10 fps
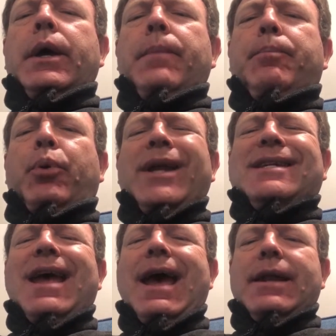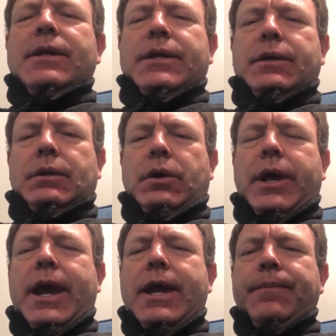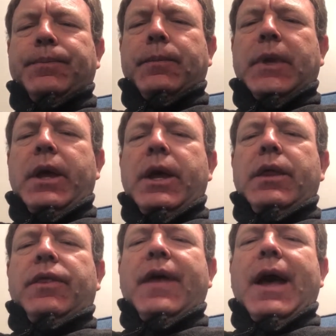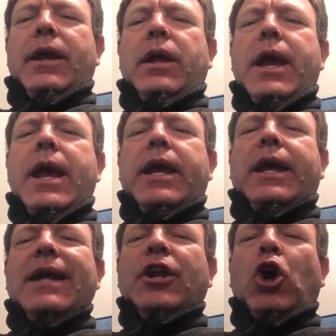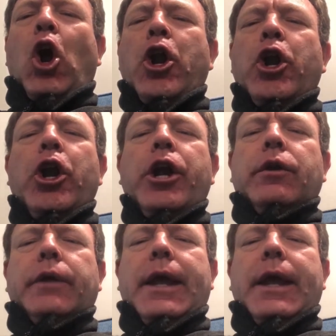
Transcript: pretend, okay, that a kindergartner, a